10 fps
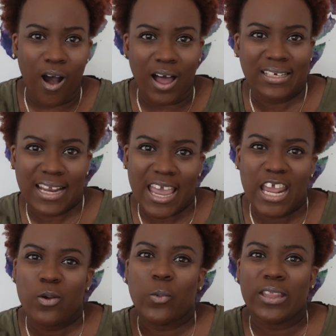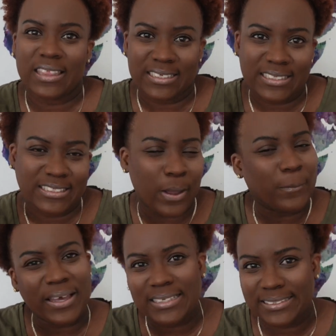online with this
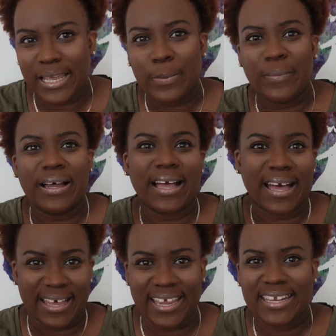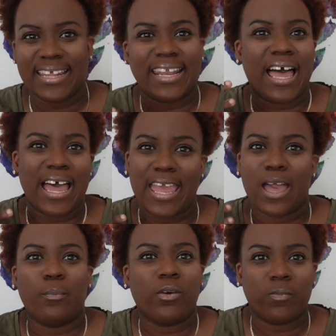step-by-step guide that I
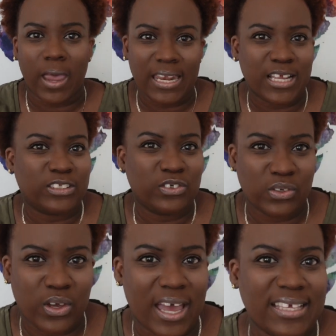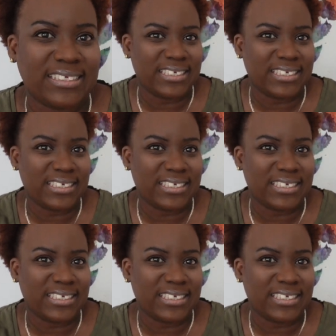am providing to you guys